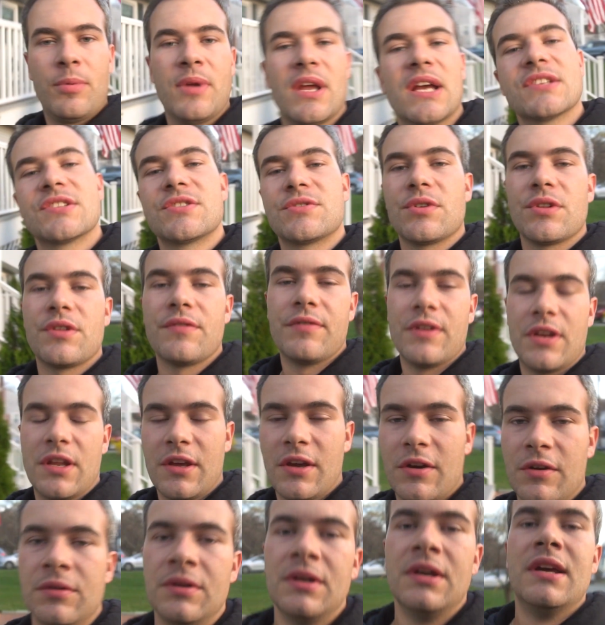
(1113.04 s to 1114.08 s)
you guys enjoyed the
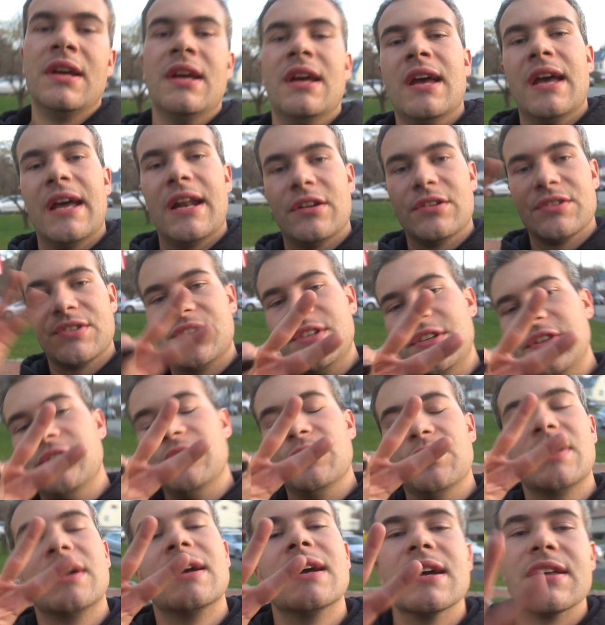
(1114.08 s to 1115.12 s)
video, and I'll see
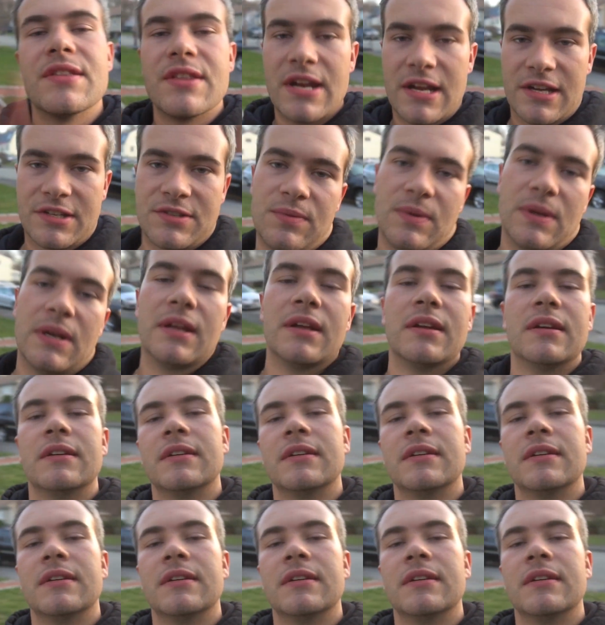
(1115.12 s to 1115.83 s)
you in the next one.